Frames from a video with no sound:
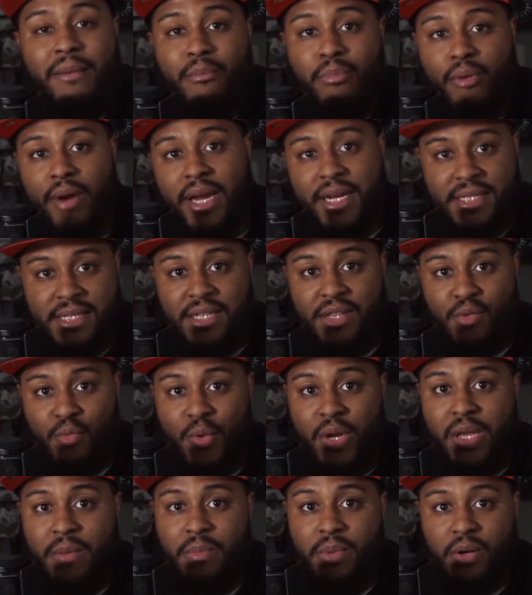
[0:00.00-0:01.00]
embracing the
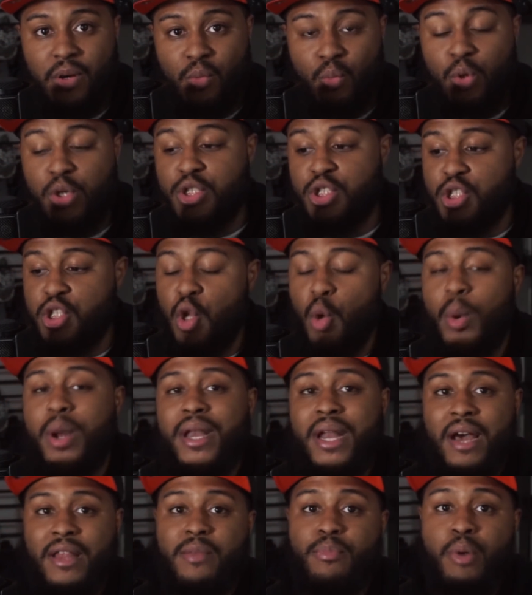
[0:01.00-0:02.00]
rebuild. We're
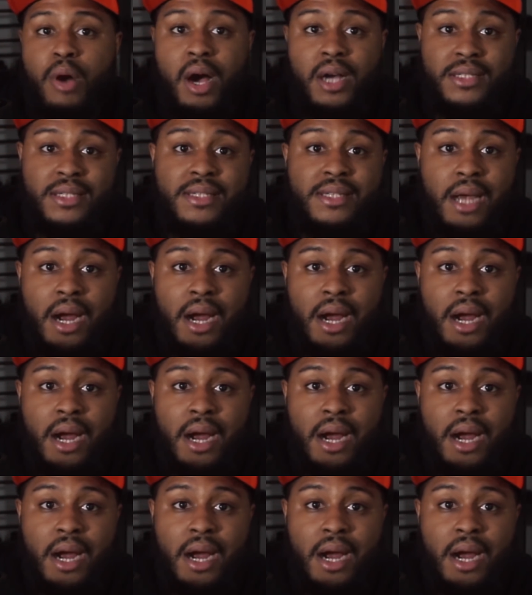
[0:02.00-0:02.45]
slowing down the process